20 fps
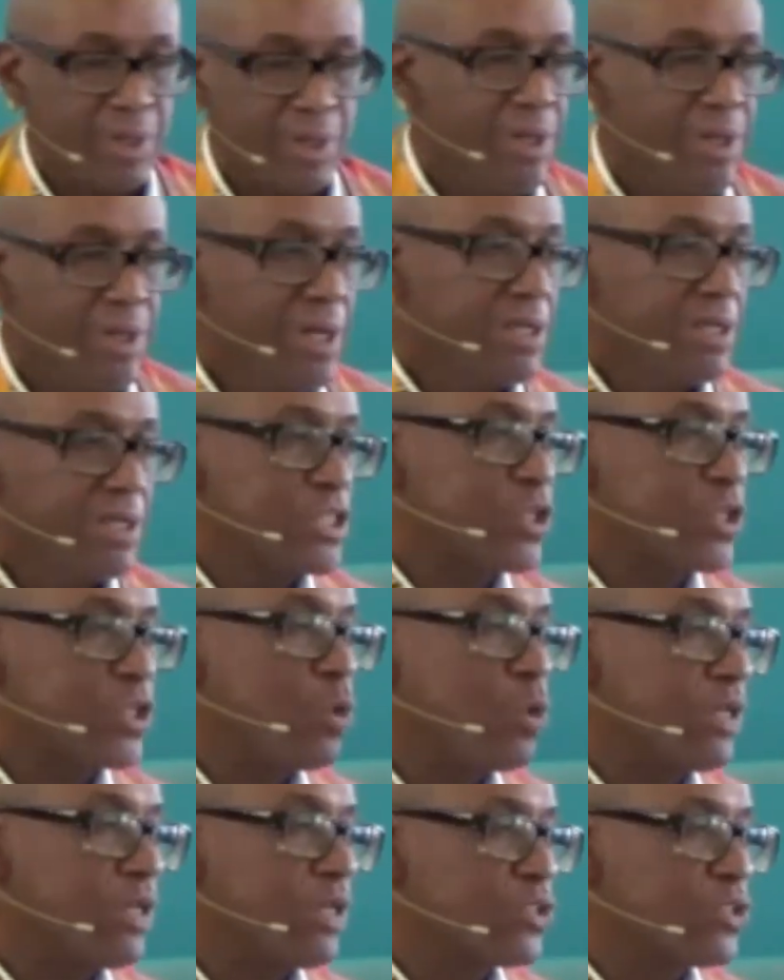The school
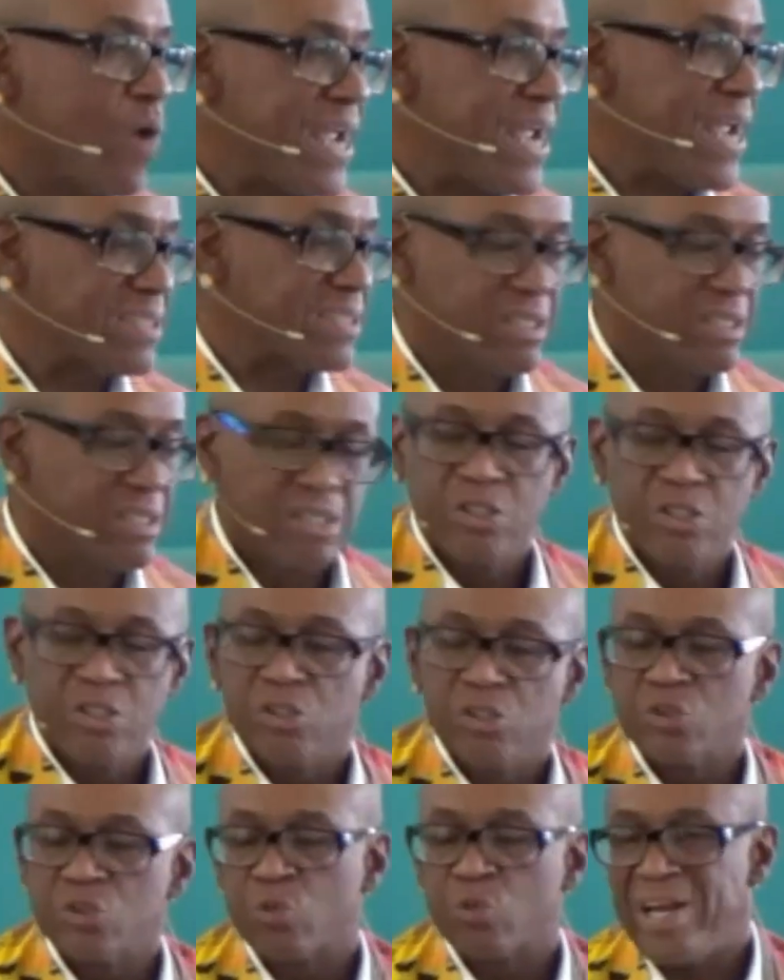is ranked
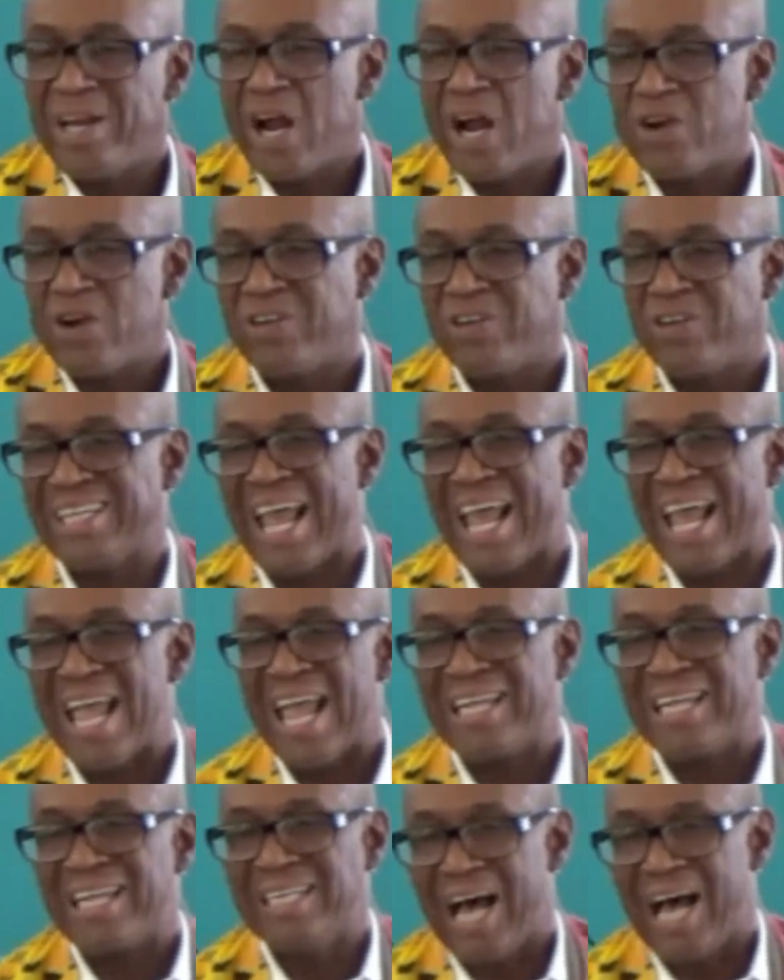
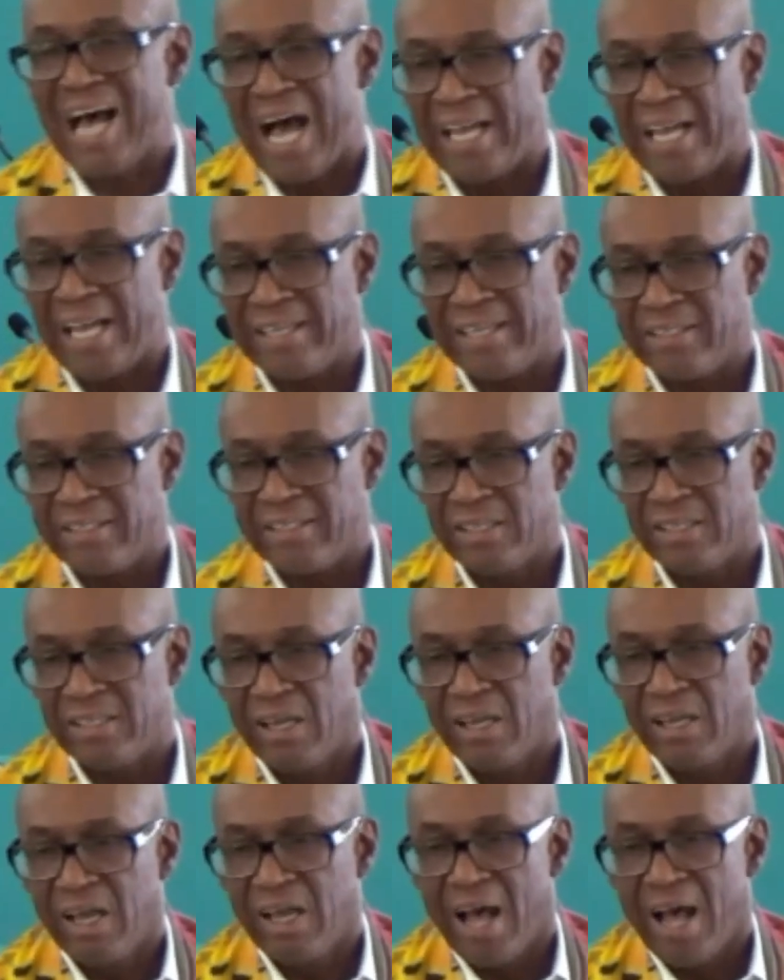389
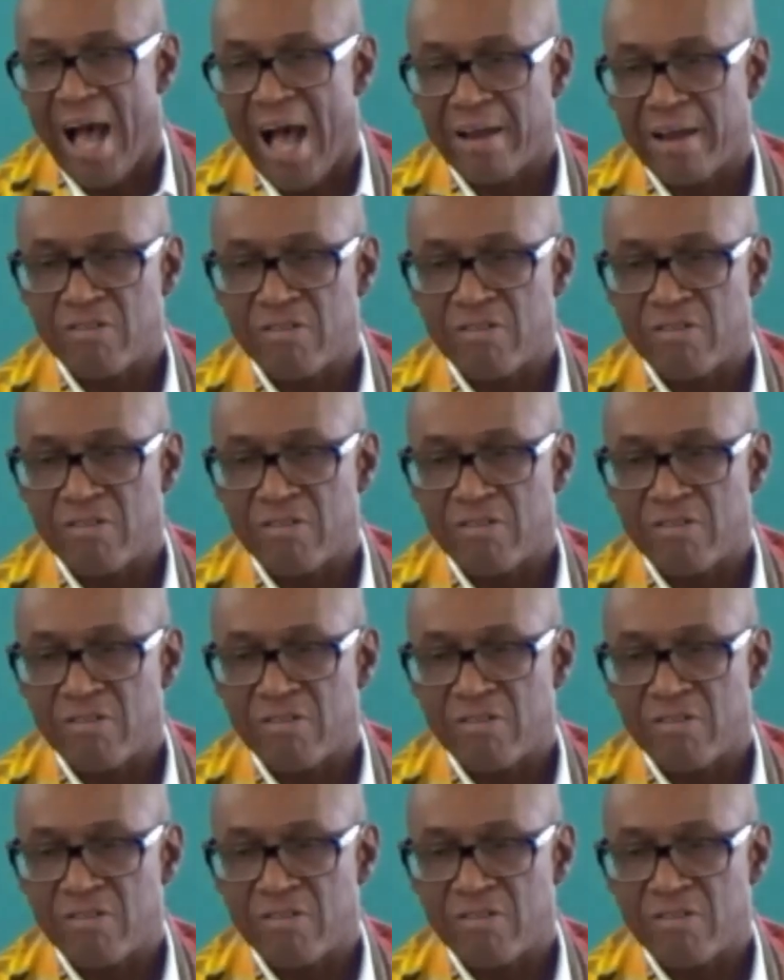out of